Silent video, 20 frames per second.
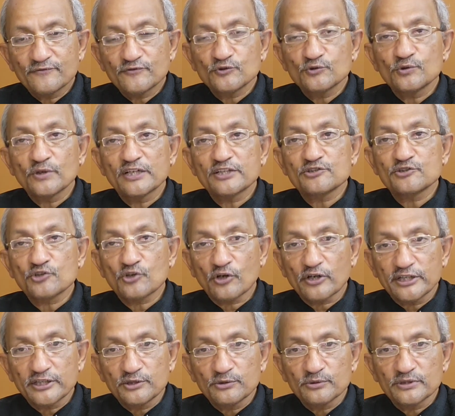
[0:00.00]
If you
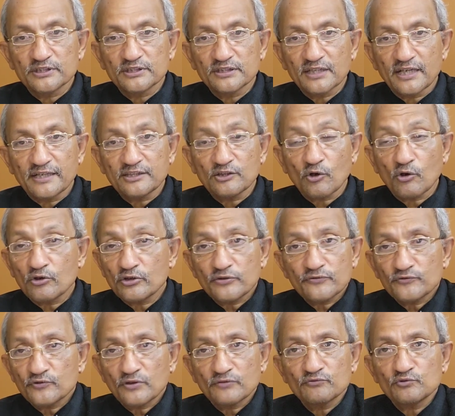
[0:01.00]
enjoy doing that, or
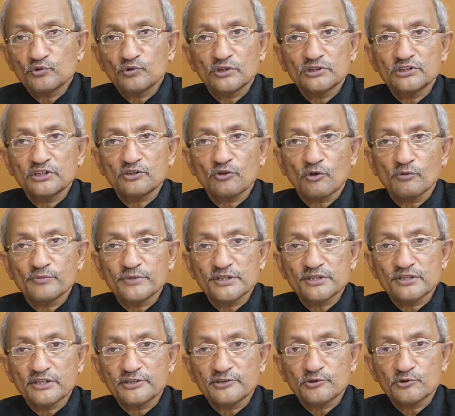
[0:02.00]
if you have no other
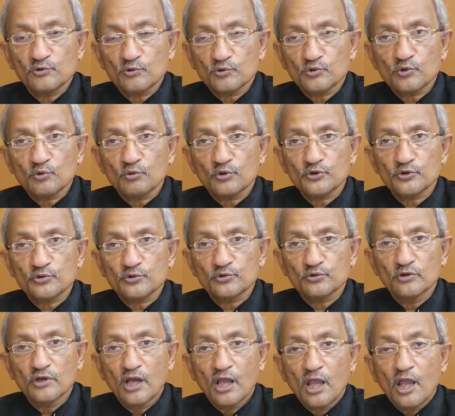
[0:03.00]
hobbies and you don't know what to
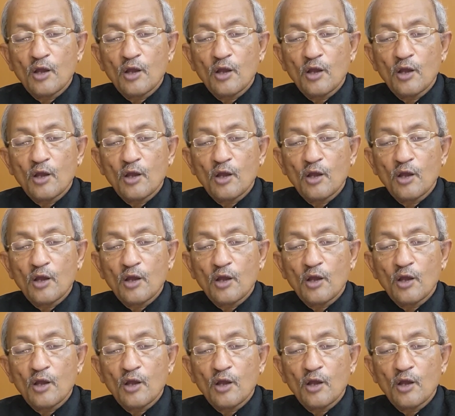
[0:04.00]
do,